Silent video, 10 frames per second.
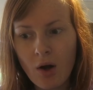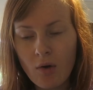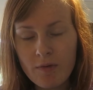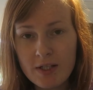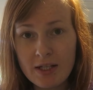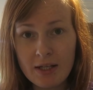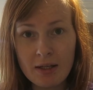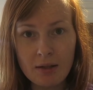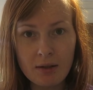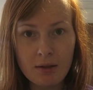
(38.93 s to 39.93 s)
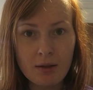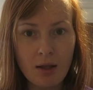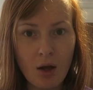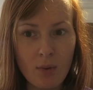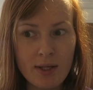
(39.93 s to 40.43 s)
obviously,
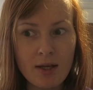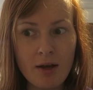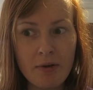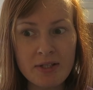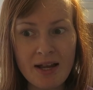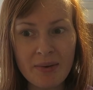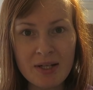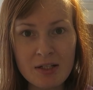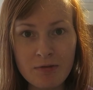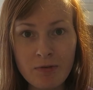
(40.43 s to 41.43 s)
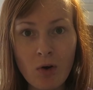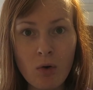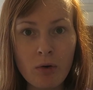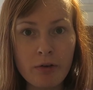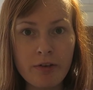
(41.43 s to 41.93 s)
a week ago is now in its
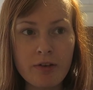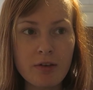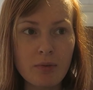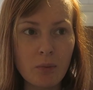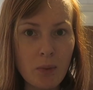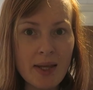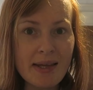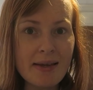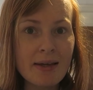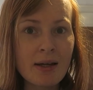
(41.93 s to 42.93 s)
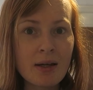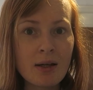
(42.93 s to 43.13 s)
4th week.